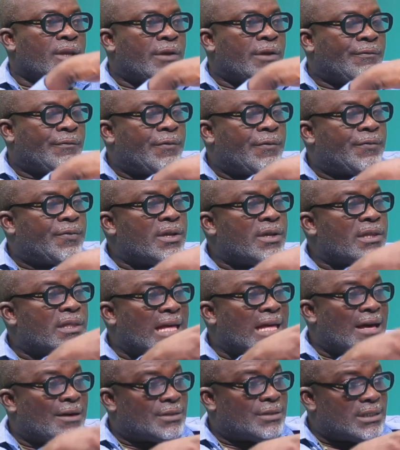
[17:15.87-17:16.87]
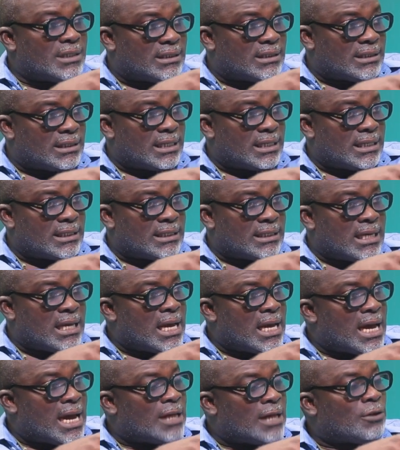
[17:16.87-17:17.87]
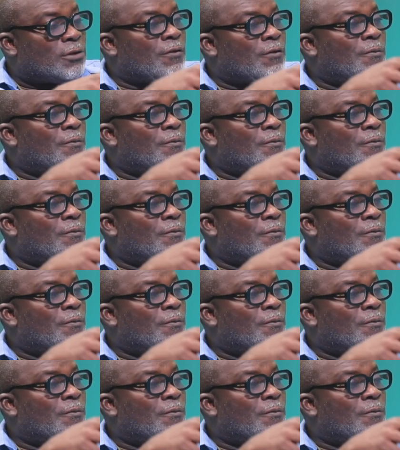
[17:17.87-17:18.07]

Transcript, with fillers: fifteen thousand cedis out of